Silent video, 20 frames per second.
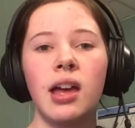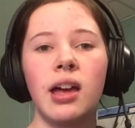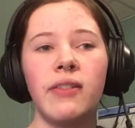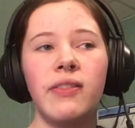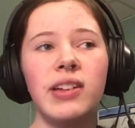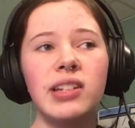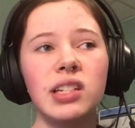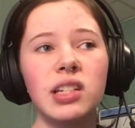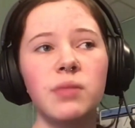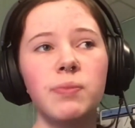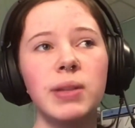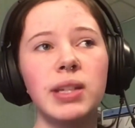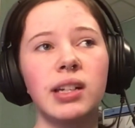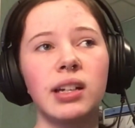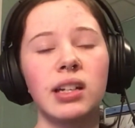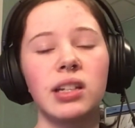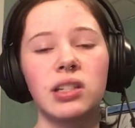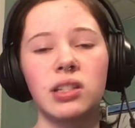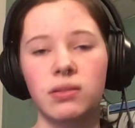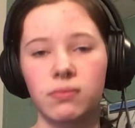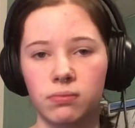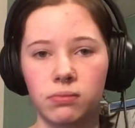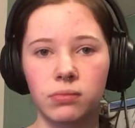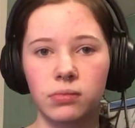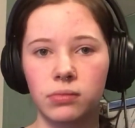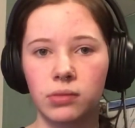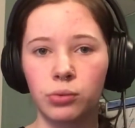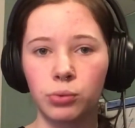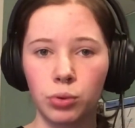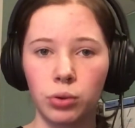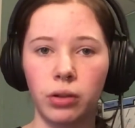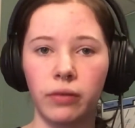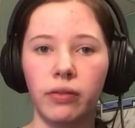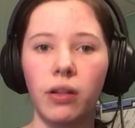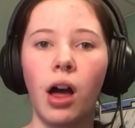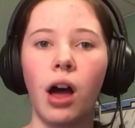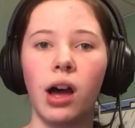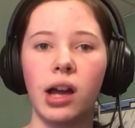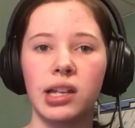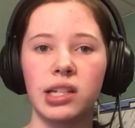This is because the rule of
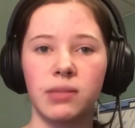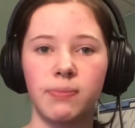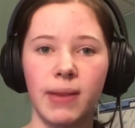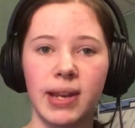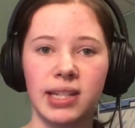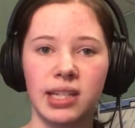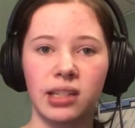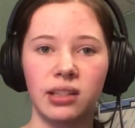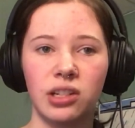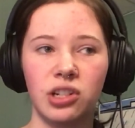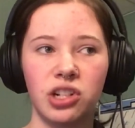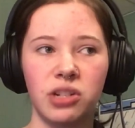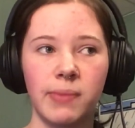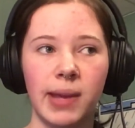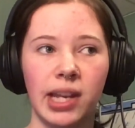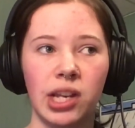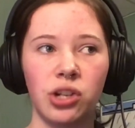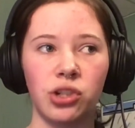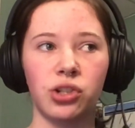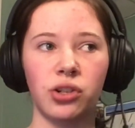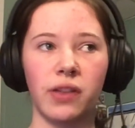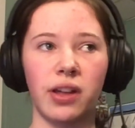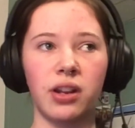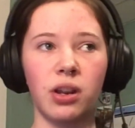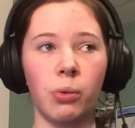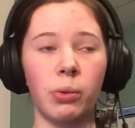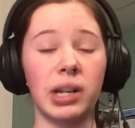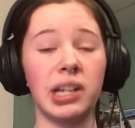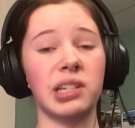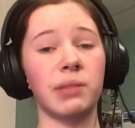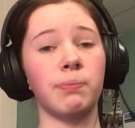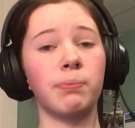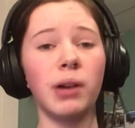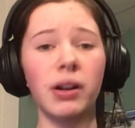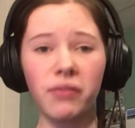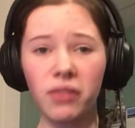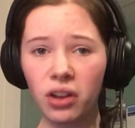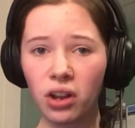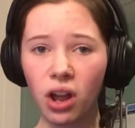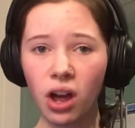law is basically just making sure that no one is
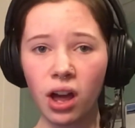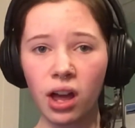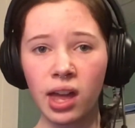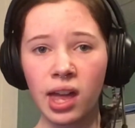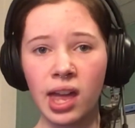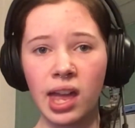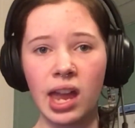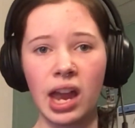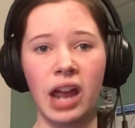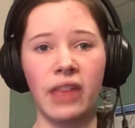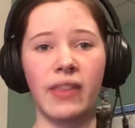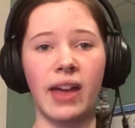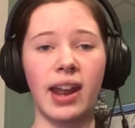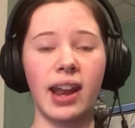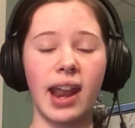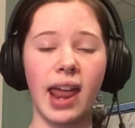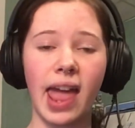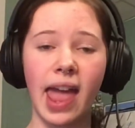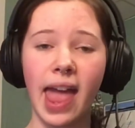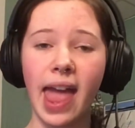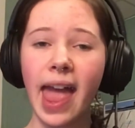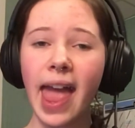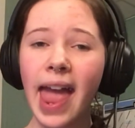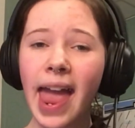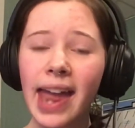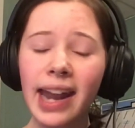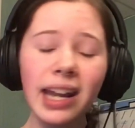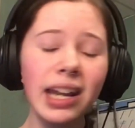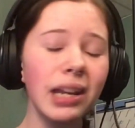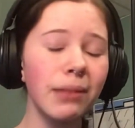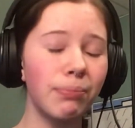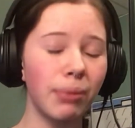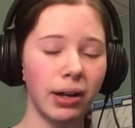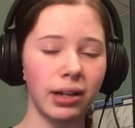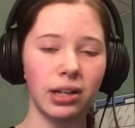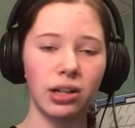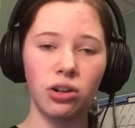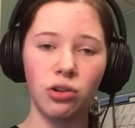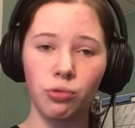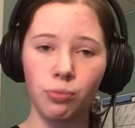above the law and that
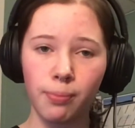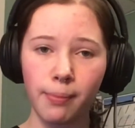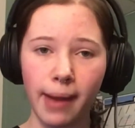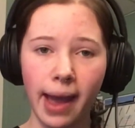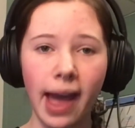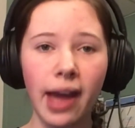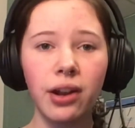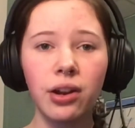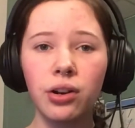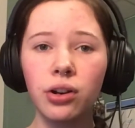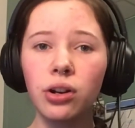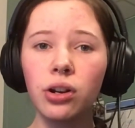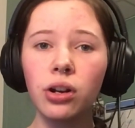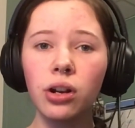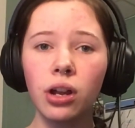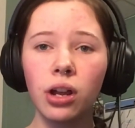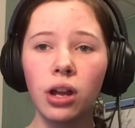anybody, no matter